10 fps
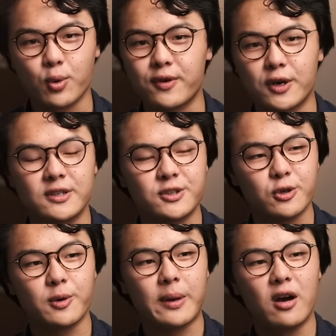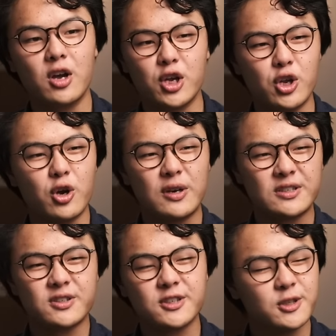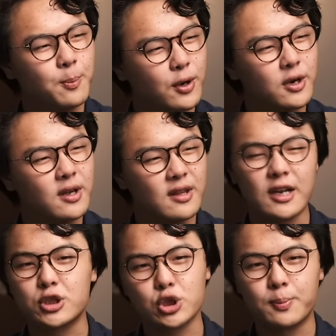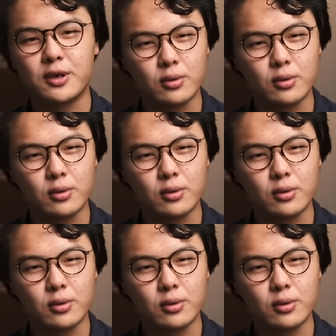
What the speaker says: We're very concerned about, you know, is this the book that I should be